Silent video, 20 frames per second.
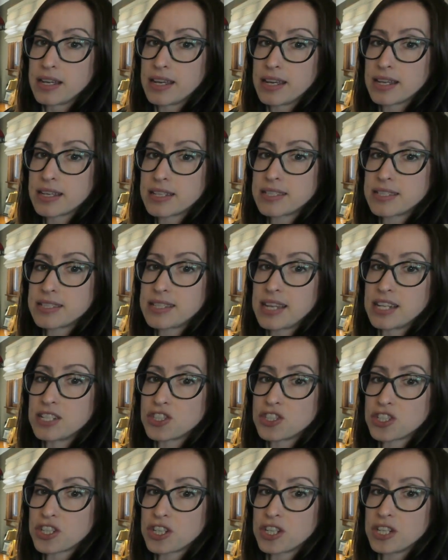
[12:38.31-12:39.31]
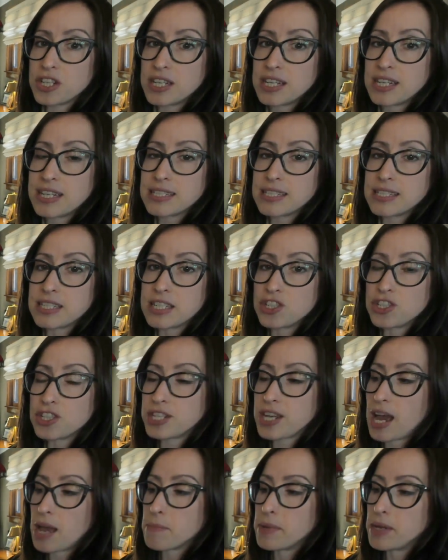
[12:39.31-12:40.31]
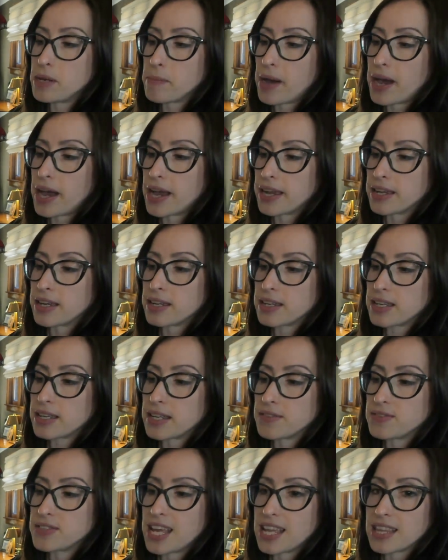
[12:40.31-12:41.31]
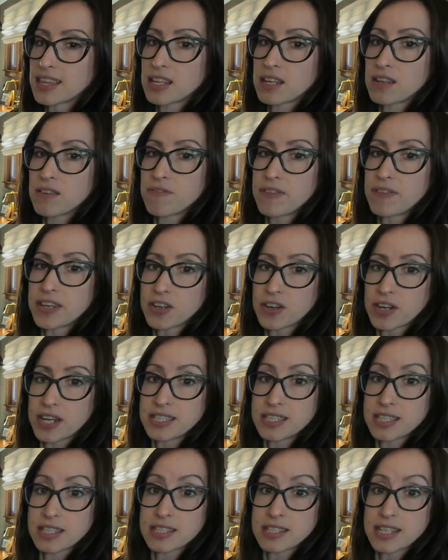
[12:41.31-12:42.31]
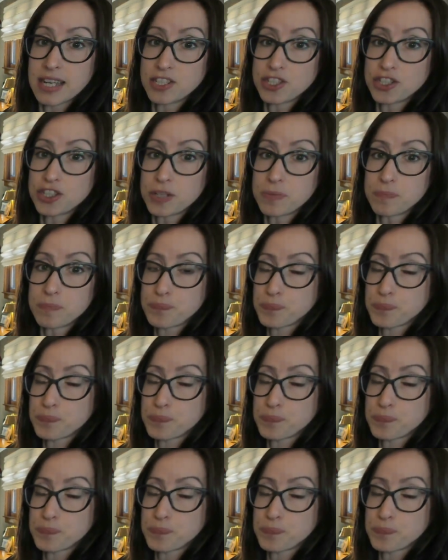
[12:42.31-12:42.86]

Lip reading: Extensor digiti minimi gives that little finger its extension.